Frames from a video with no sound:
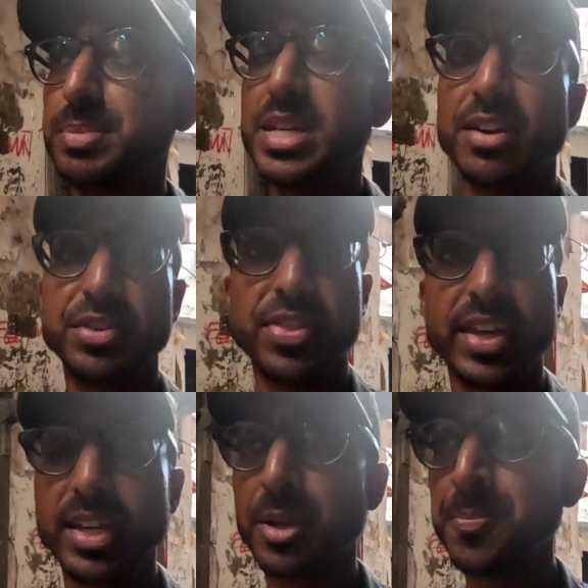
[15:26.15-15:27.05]
be
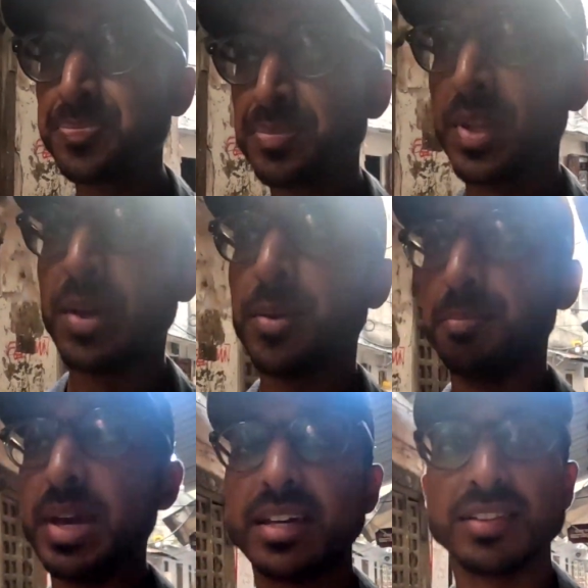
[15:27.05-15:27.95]
everything,
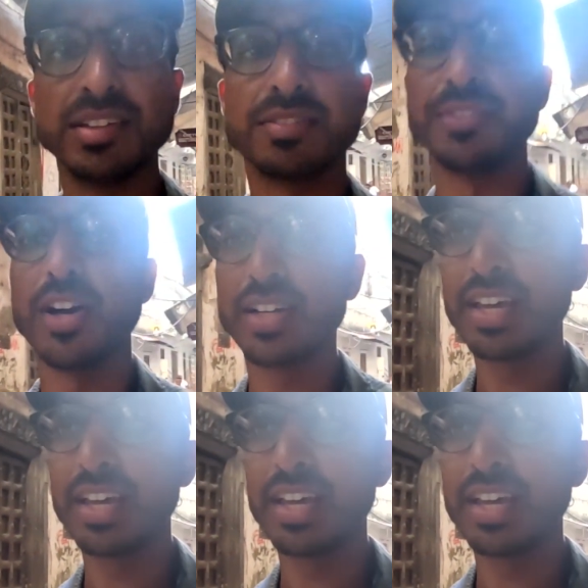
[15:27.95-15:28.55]
make this vlog